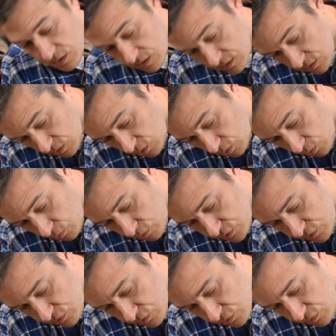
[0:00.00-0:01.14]
to hold the
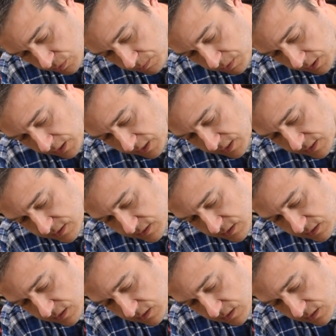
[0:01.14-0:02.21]
screw in place